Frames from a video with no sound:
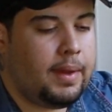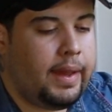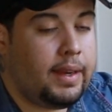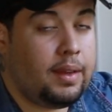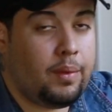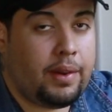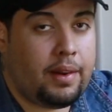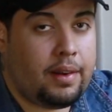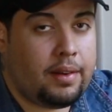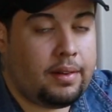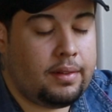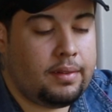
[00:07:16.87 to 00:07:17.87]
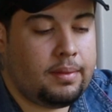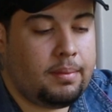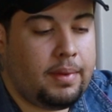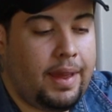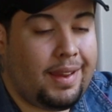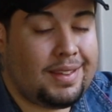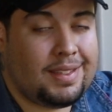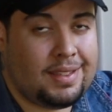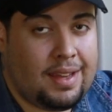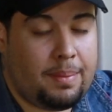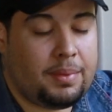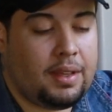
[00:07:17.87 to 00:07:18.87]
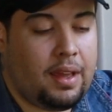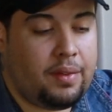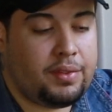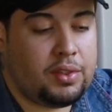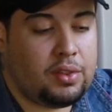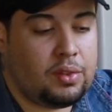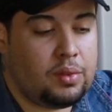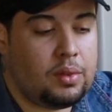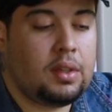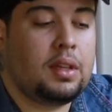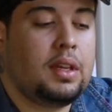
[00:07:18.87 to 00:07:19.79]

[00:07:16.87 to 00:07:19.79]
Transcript: anywhere except f2.